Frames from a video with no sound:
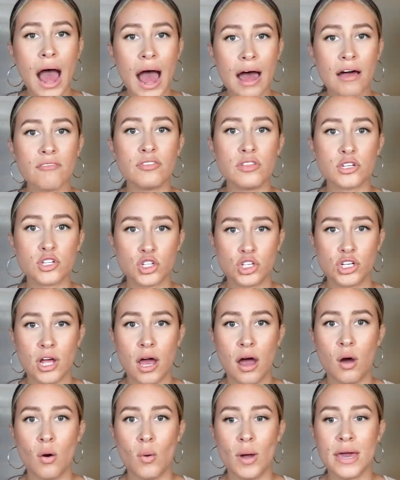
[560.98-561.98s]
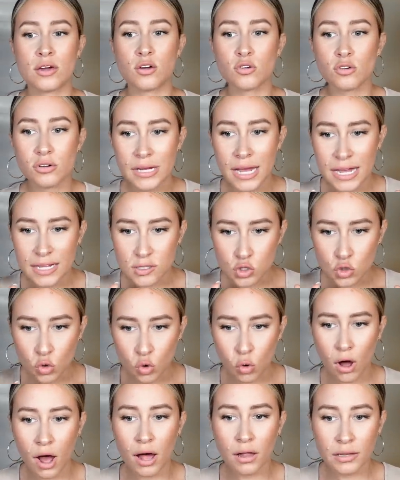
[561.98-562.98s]
of the show. It creates
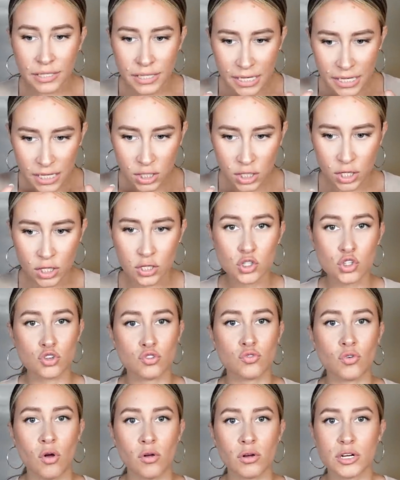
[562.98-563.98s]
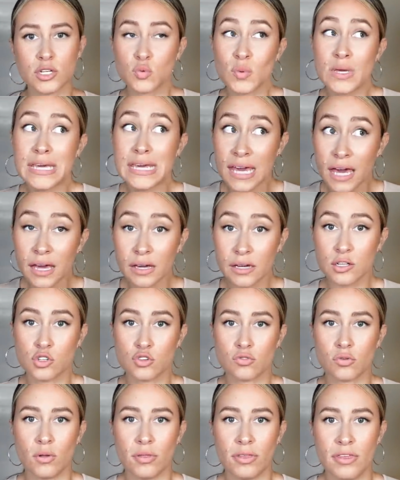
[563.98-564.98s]
quality control because we can't
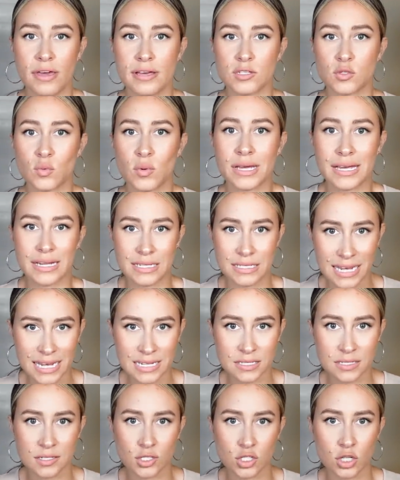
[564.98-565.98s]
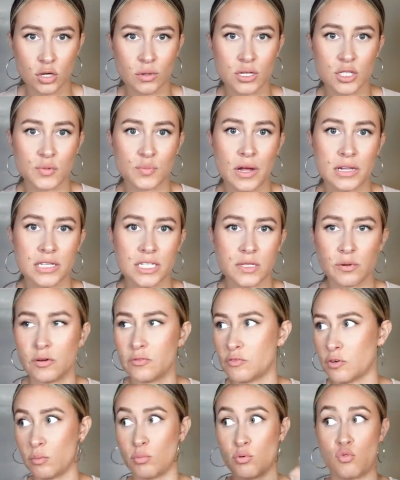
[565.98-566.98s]
control things when contestants are responsible
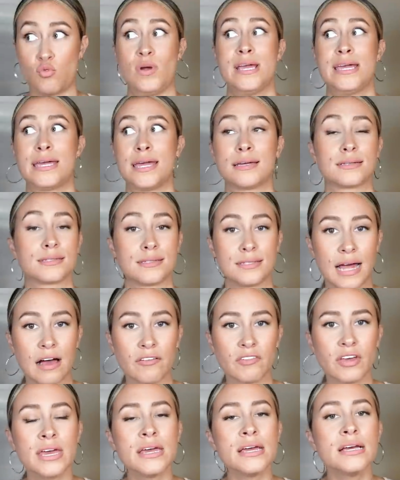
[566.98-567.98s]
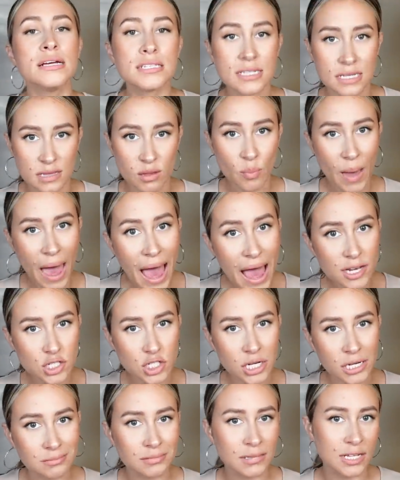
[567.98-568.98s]
for bringing stuff to the
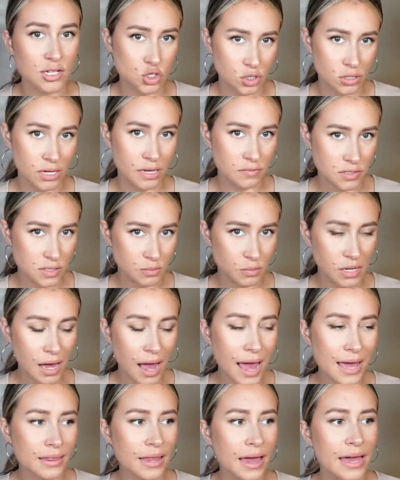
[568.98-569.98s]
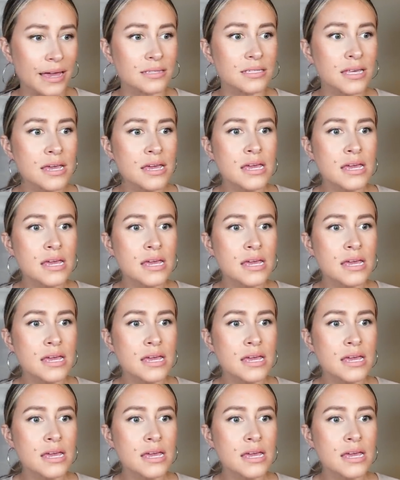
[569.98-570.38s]
pageant unless you give some guidelines,